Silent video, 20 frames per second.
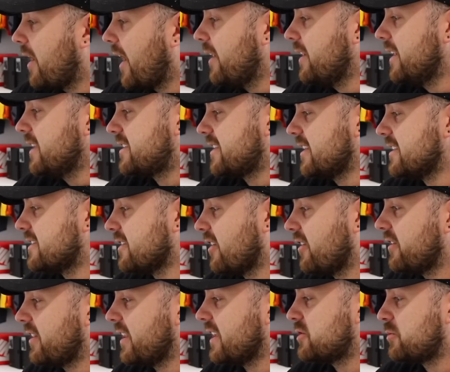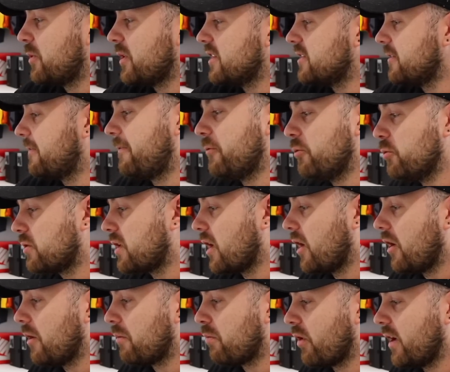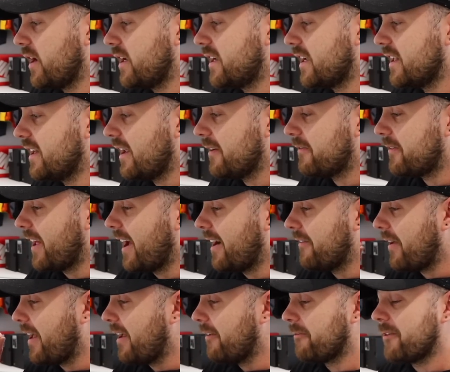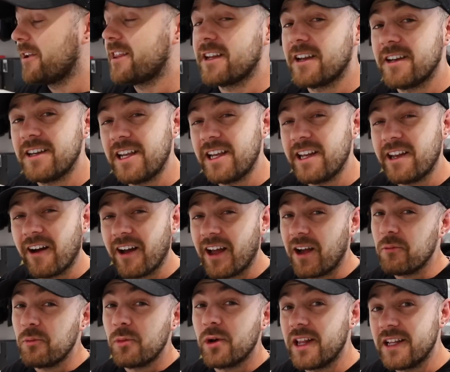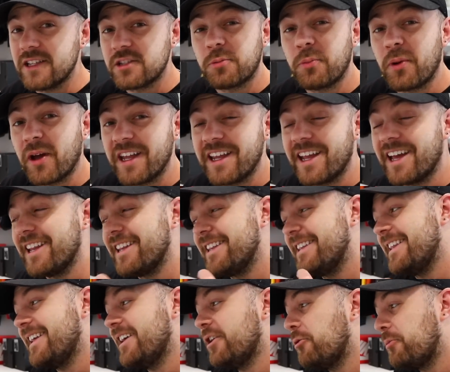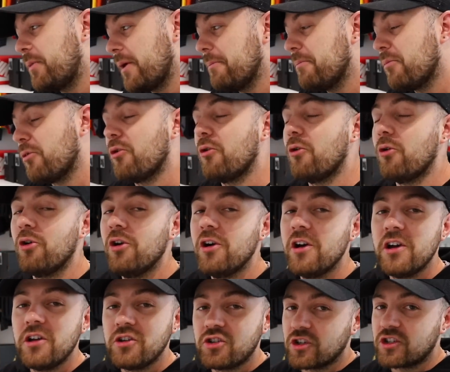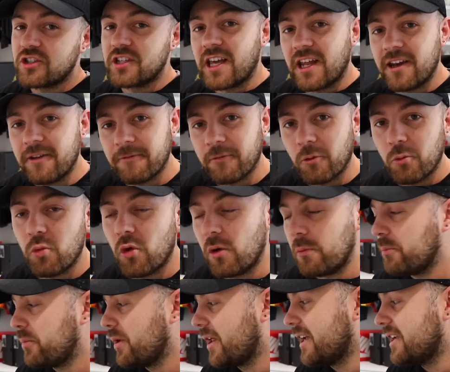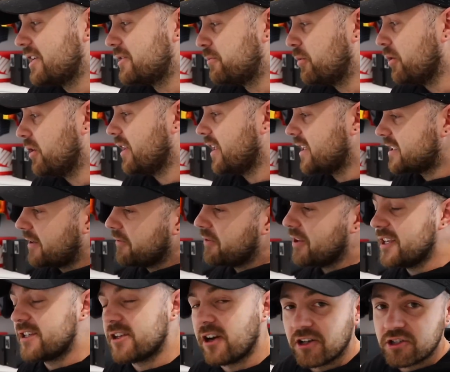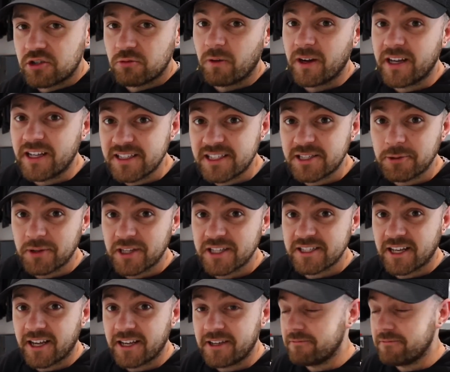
listings like this where there's a full car break-in, if they have everything I need, I am willing to pay a little bit more just to get it from one place. But let's give these guys a ring and see what they say.